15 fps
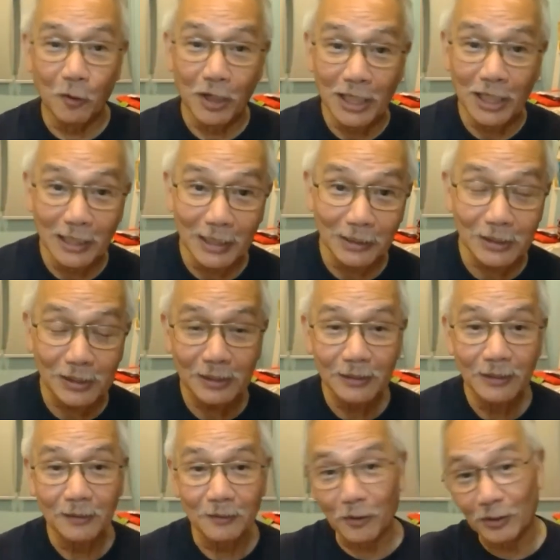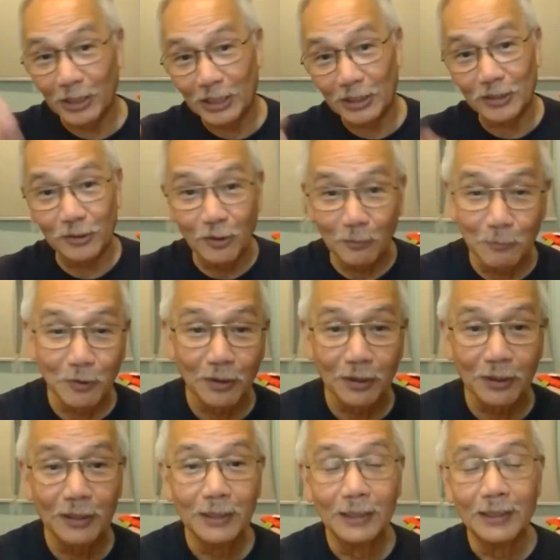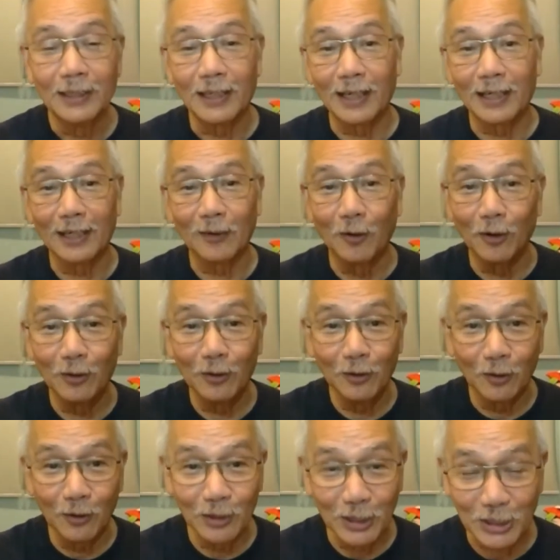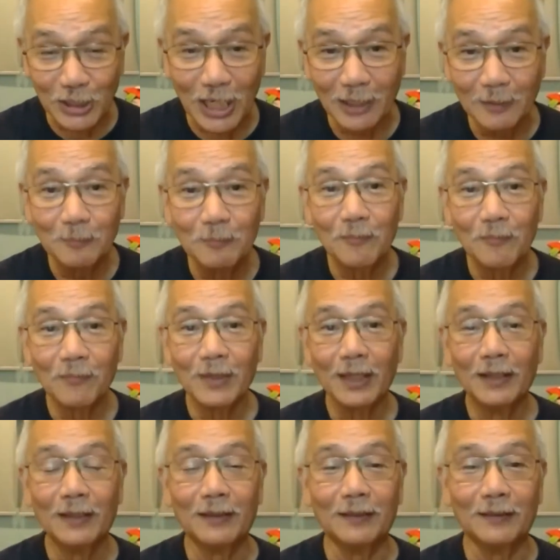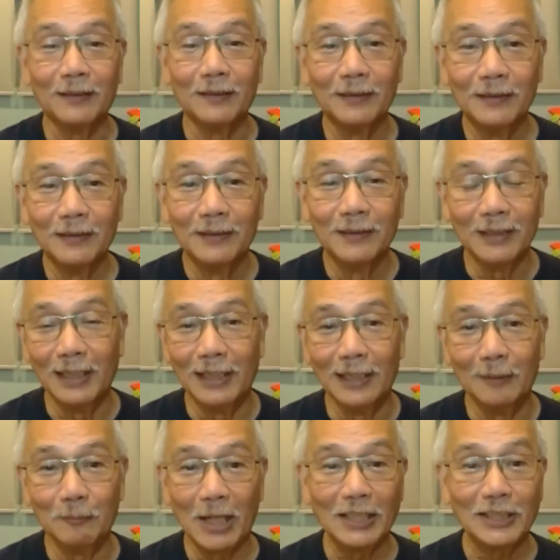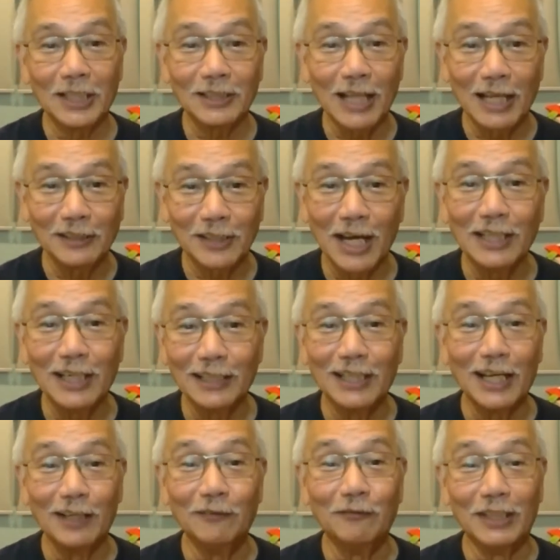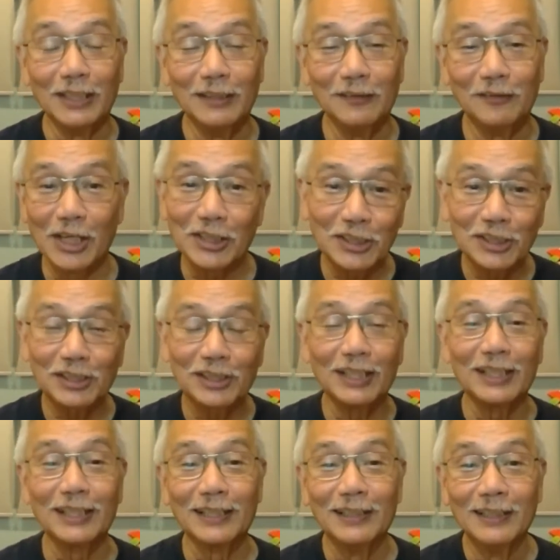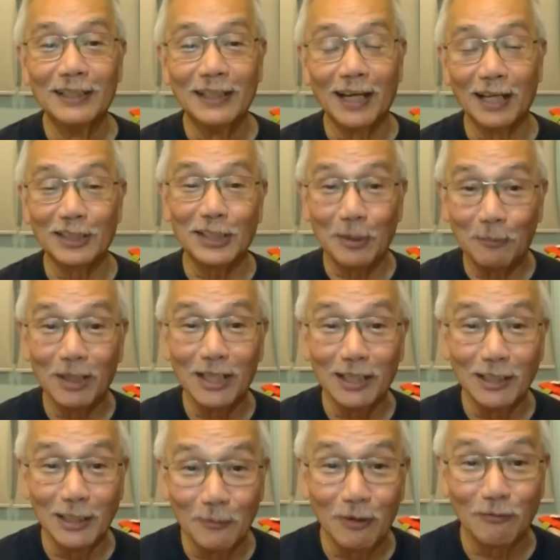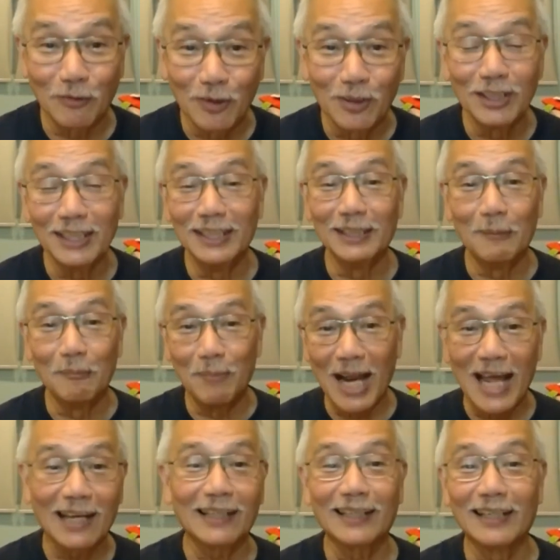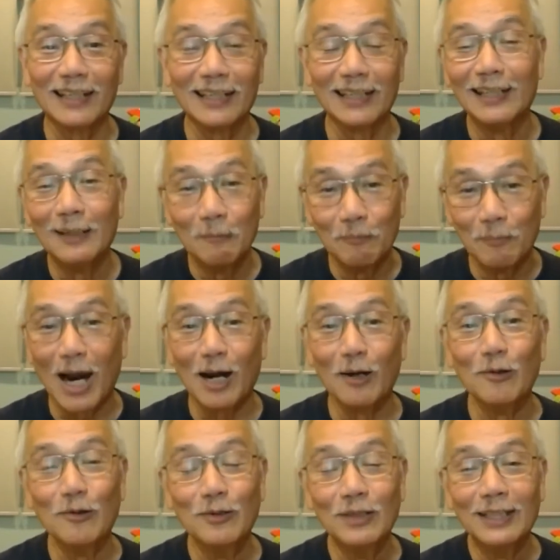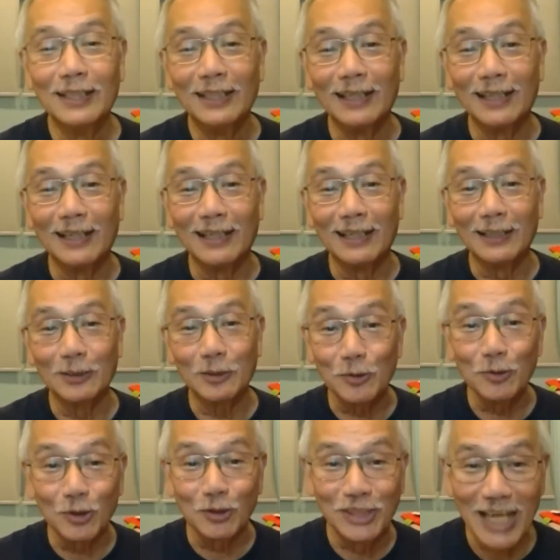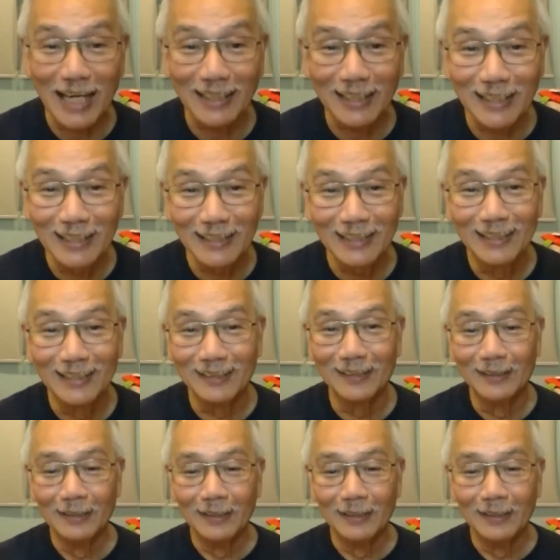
No elites, no rich, no poor, uh, all, all the same in places like China, they even dressed uh, uh, similarly before in the black uh, Mao suit or jacket.